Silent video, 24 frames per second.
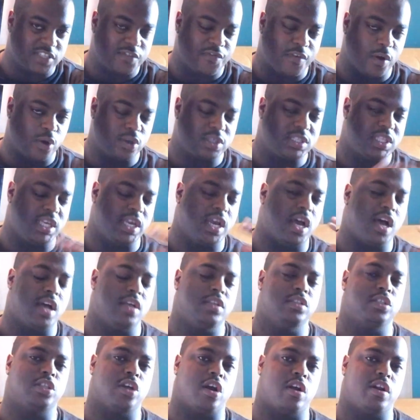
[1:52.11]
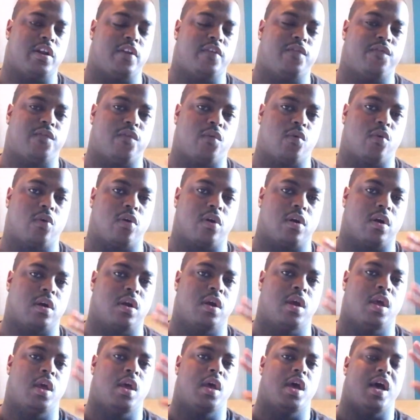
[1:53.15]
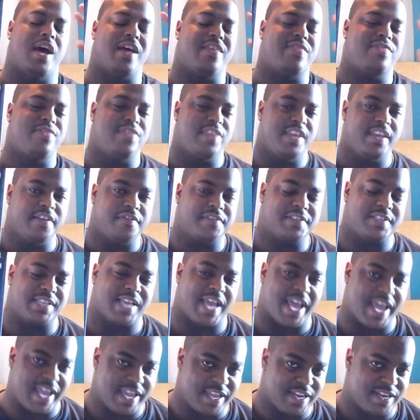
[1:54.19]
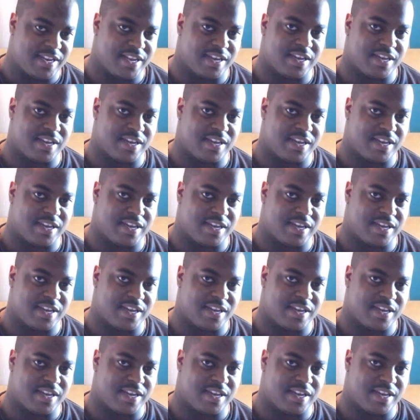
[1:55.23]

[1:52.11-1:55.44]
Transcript: folks, the Uncharted 4 a Thief's End